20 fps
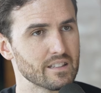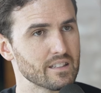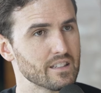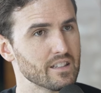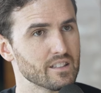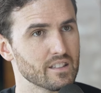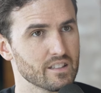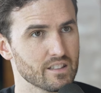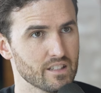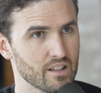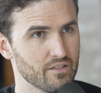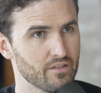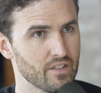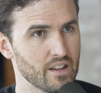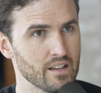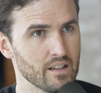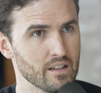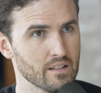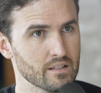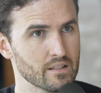this because it's
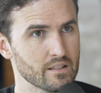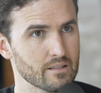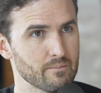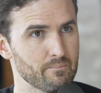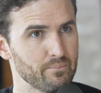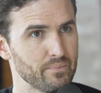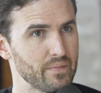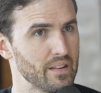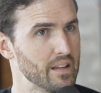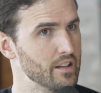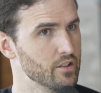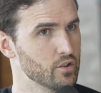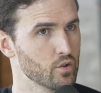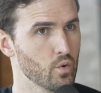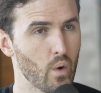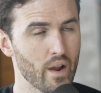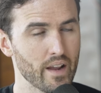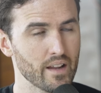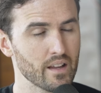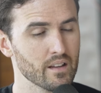convenient and it's
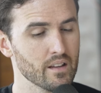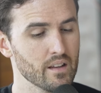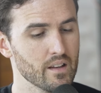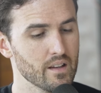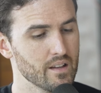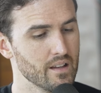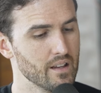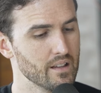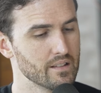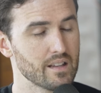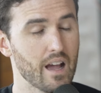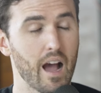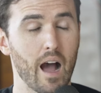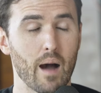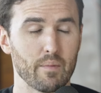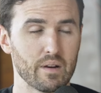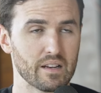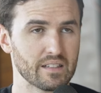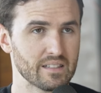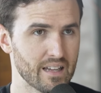quick, it's
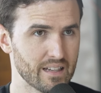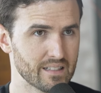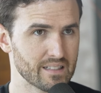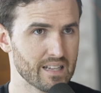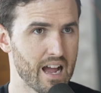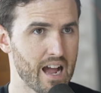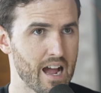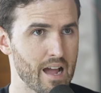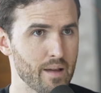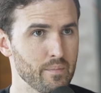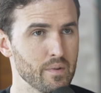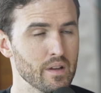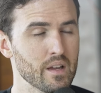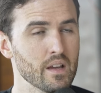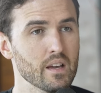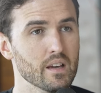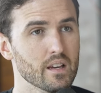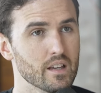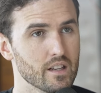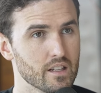I'm gonna take time
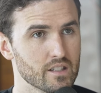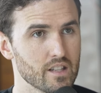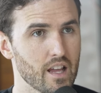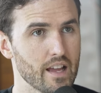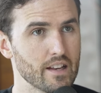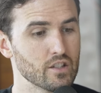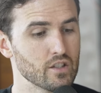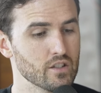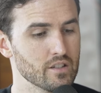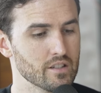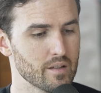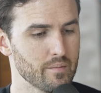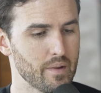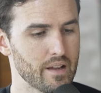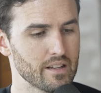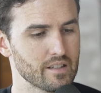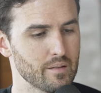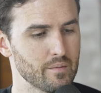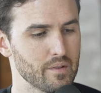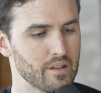and intention to
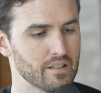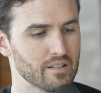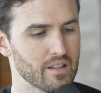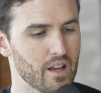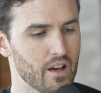make something that's